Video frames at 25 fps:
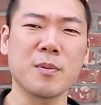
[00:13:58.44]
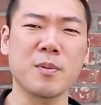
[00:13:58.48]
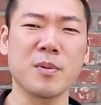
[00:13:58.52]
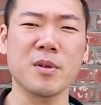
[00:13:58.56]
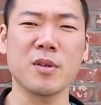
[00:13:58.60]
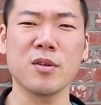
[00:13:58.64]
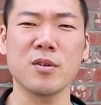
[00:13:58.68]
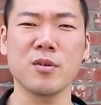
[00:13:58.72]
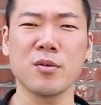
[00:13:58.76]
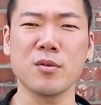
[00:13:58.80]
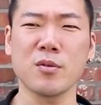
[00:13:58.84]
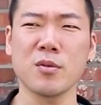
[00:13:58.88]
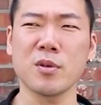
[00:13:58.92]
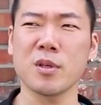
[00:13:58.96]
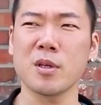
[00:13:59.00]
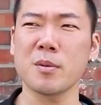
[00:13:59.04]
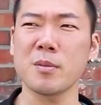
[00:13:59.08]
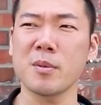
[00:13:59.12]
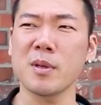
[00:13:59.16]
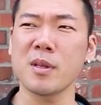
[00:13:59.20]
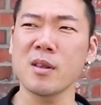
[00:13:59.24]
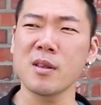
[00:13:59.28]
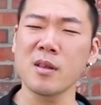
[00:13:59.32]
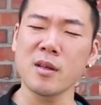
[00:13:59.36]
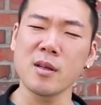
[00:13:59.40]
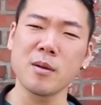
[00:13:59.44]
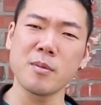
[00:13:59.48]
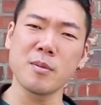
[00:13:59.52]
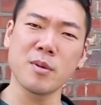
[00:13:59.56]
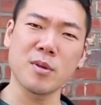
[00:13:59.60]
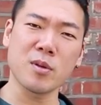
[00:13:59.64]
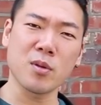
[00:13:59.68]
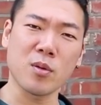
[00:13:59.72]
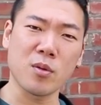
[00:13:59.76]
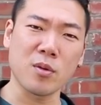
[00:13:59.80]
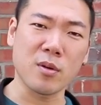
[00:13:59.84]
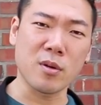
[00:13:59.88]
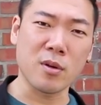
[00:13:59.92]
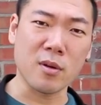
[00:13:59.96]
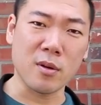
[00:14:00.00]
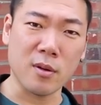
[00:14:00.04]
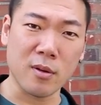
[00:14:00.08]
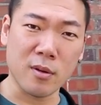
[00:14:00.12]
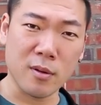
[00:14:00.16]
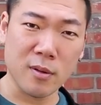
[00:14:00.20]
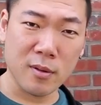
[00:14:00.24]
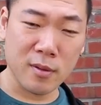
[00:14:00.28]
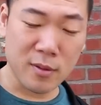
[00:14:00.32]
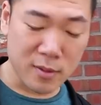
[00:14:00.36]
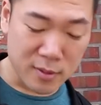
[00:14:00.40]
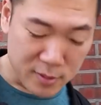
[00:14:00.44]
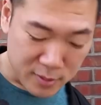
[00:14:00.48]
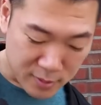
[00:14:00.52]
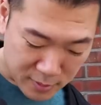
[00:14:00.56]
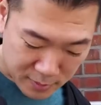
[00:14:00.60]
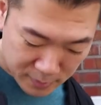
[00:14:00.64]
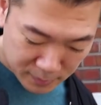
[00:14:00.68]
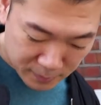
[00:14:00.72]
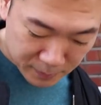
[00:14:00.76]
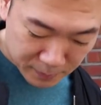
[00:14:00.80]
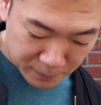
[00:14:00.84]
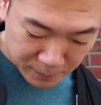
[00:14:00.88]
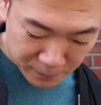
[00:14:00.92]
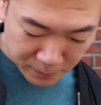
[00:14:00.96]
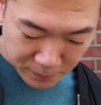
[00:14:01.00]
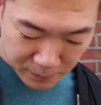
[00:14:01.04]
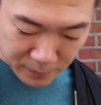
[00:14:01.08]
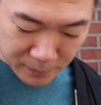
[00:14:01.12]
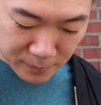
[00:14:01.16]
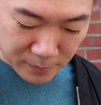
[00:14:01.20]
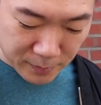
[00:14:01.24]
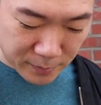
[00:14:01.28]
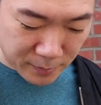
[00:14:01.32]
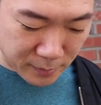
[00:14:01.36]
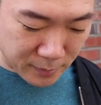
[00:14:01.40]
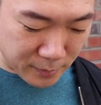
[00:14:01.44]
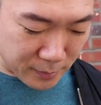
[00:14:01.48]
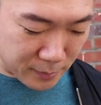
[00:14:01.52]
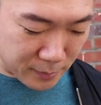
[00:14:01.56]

if you wanna be a little bit taller. You wanna be slightly taller.